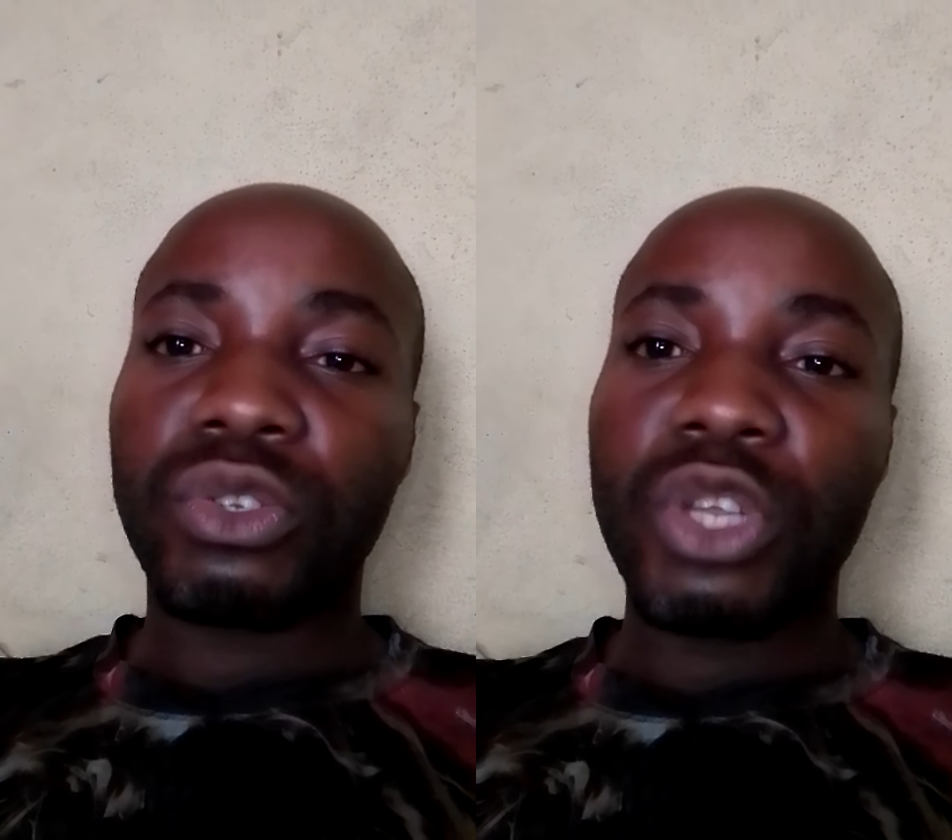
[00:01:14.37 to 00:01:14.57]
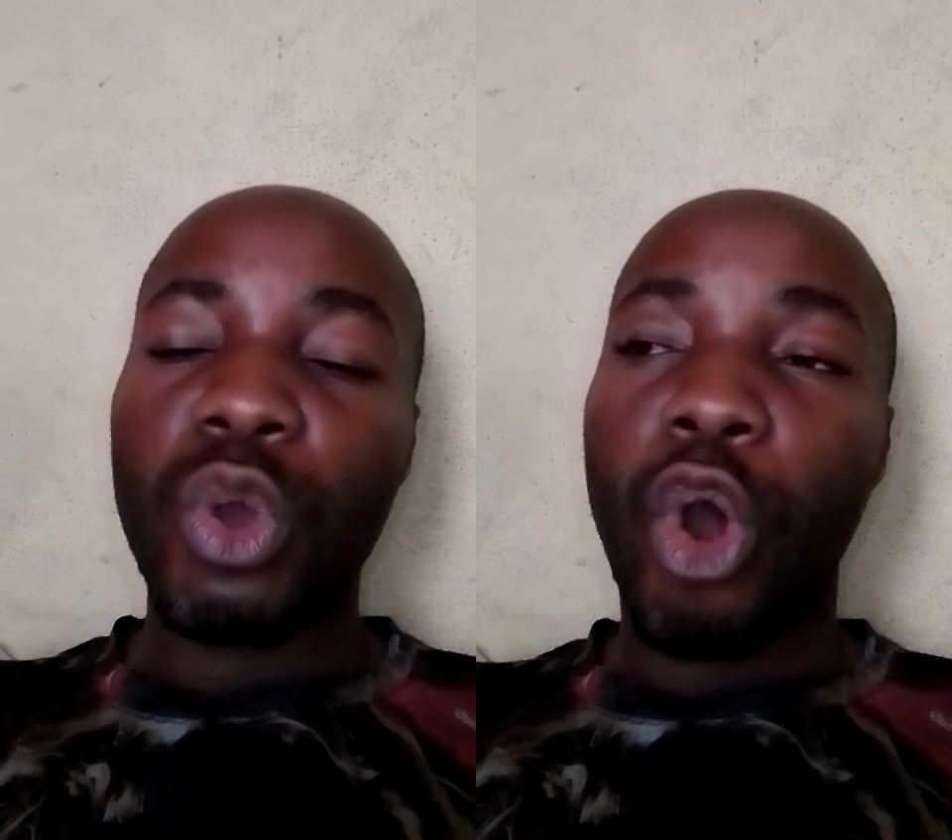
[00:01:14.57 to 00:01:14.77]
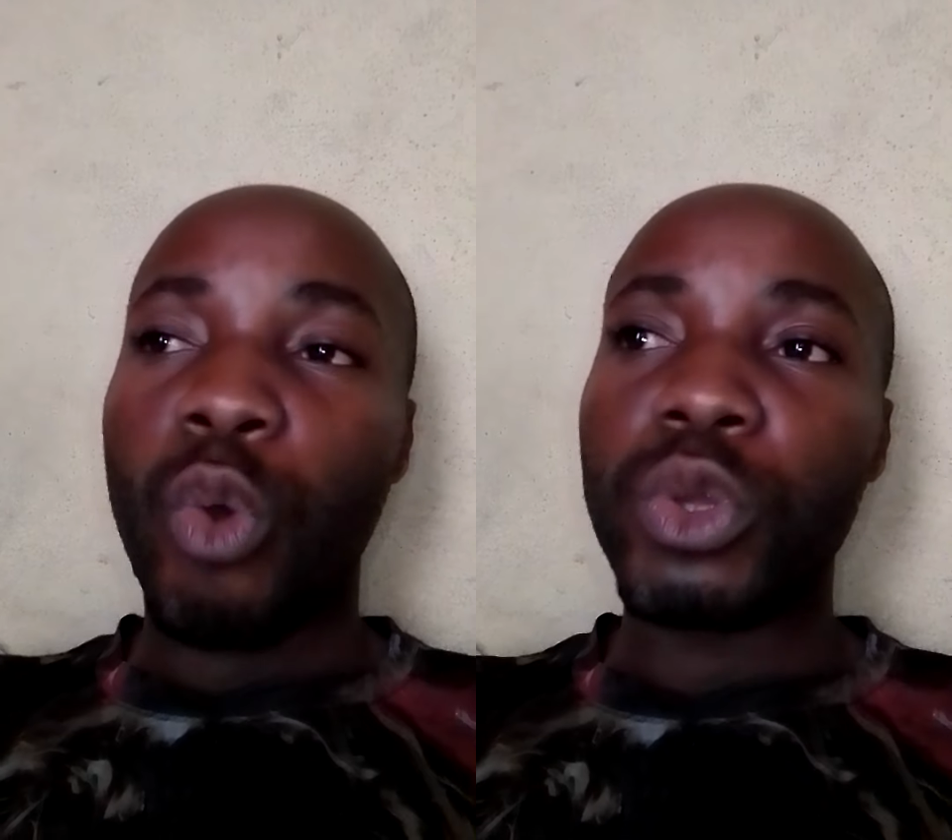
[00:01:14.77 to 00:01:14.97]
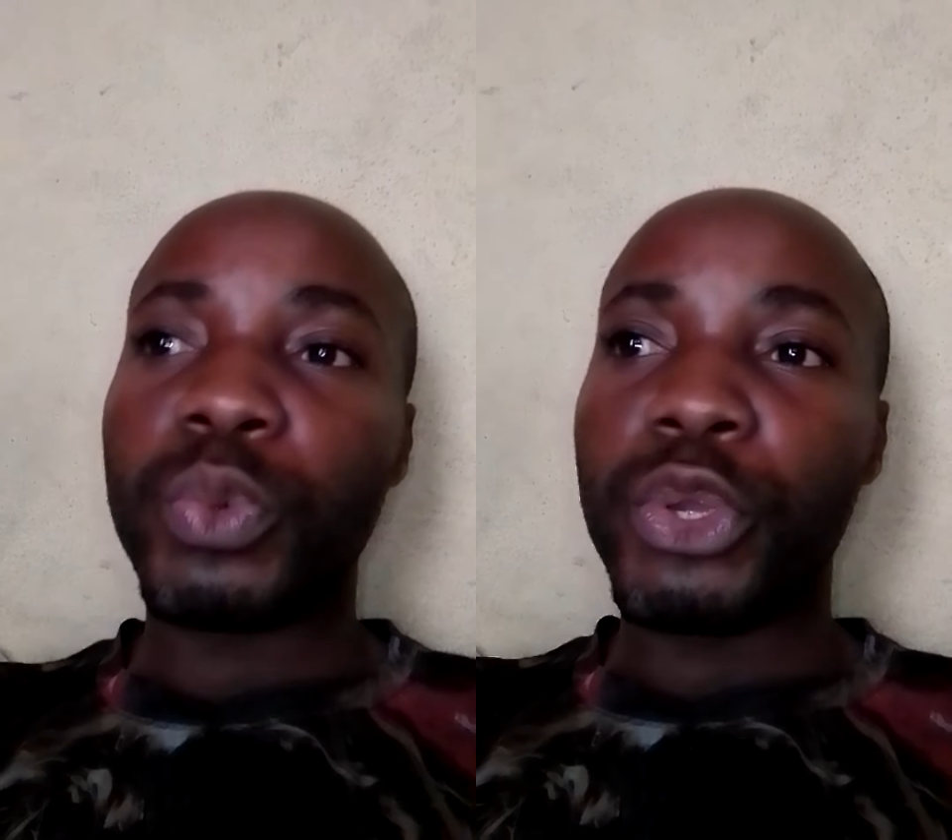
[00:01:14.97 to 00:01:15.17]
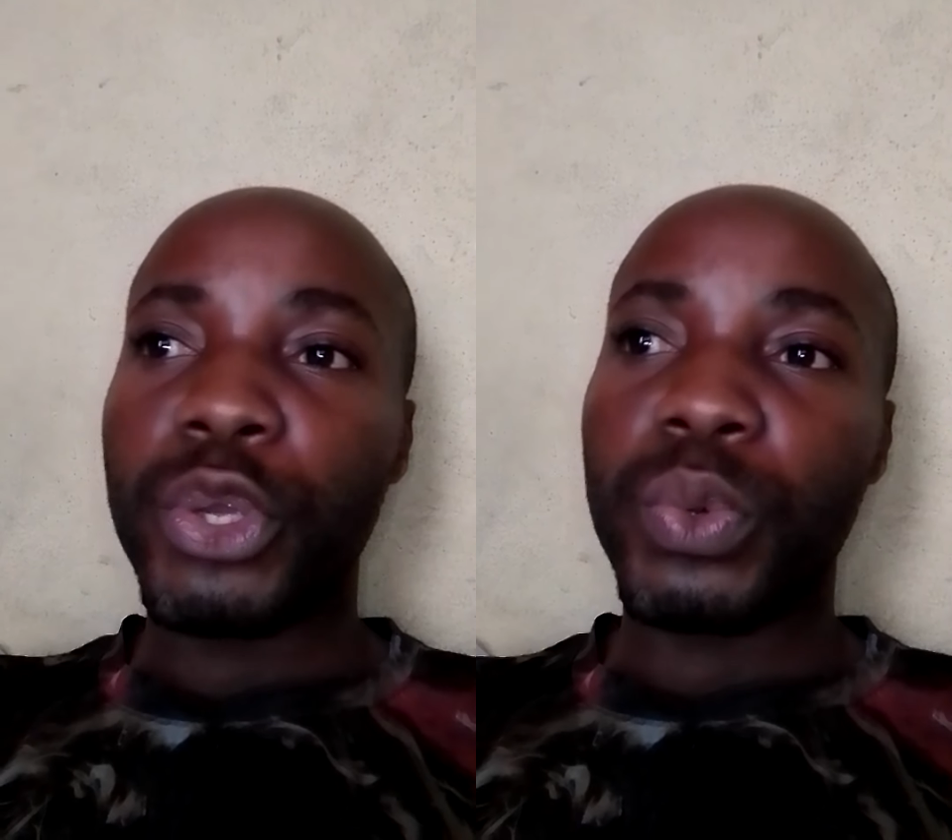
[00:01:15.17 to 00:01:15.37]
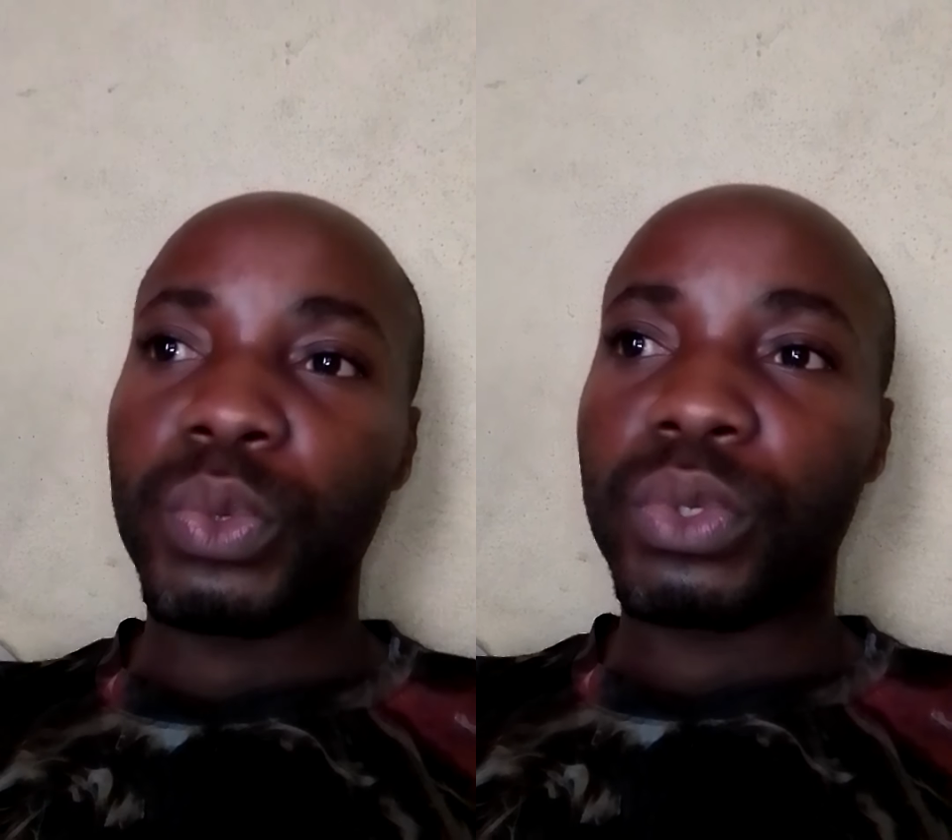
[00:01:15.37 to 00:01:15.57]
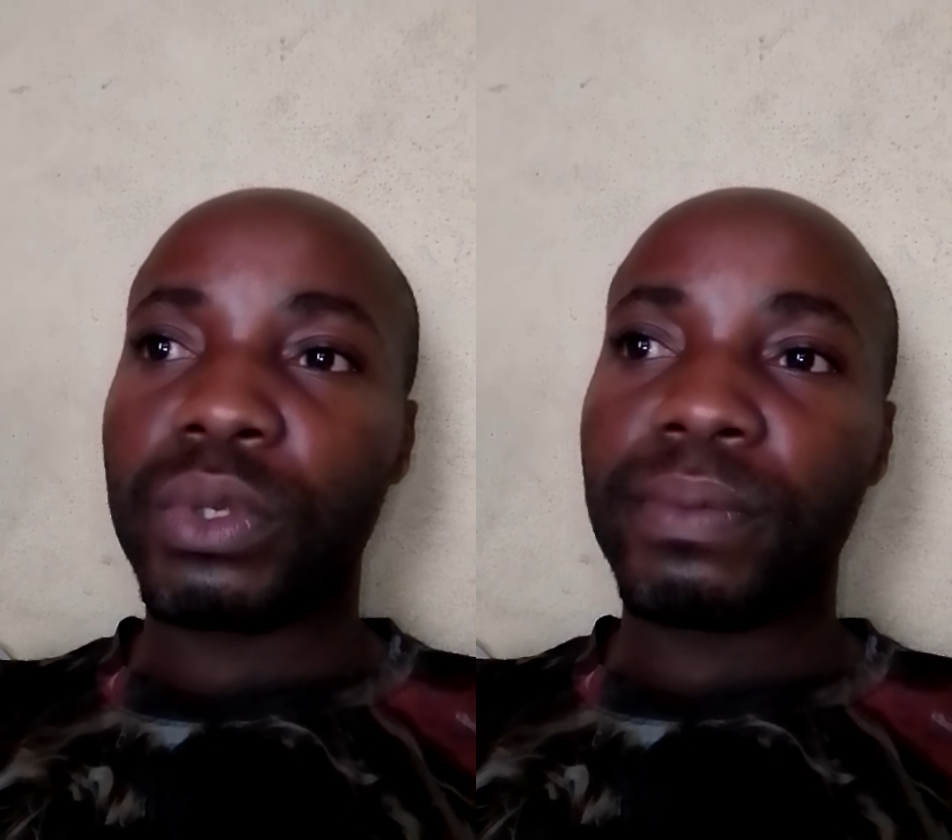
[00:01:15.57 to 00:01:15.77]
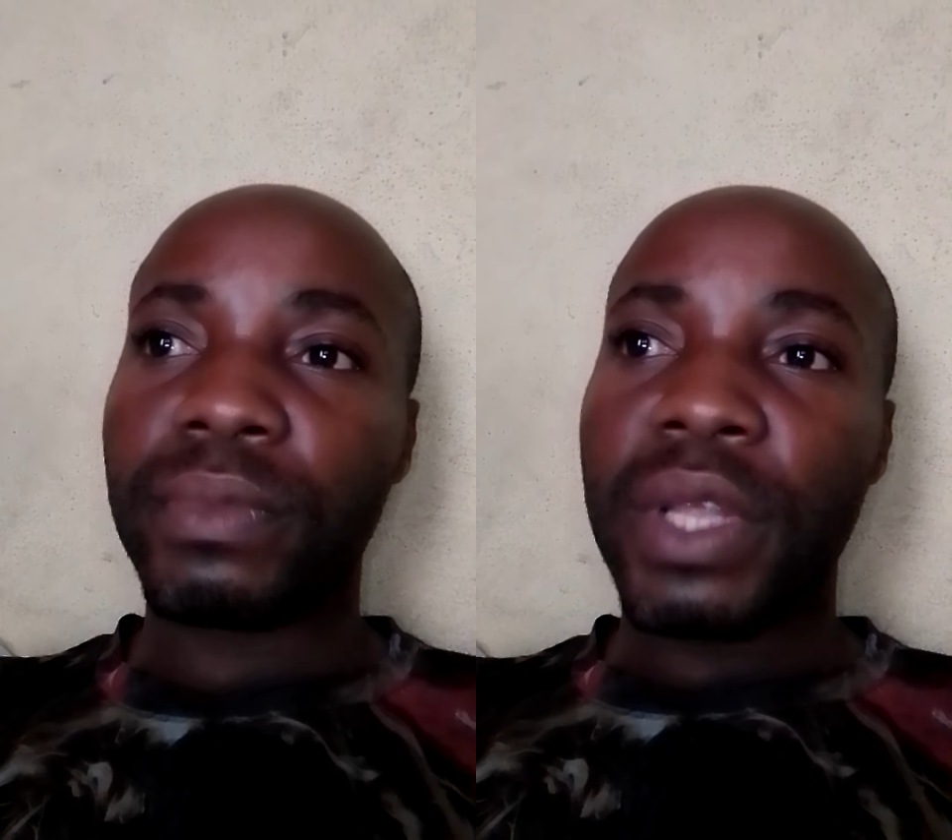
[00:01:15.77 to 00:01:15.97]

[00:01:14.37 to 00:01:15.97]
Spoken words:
thing or which we use.